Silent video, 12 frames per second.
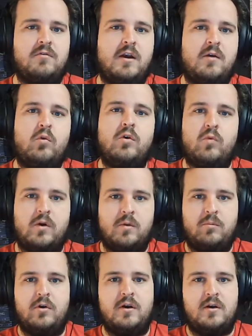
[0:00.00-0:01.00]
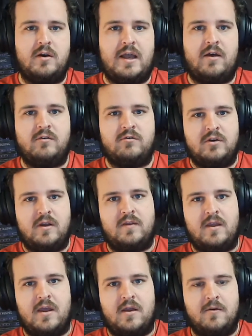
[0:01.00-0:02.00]
And I really want to put an analogy at
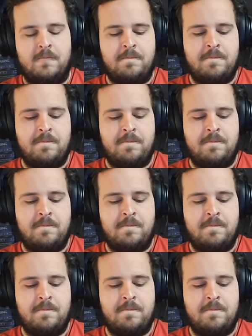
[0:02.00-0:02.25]
the end.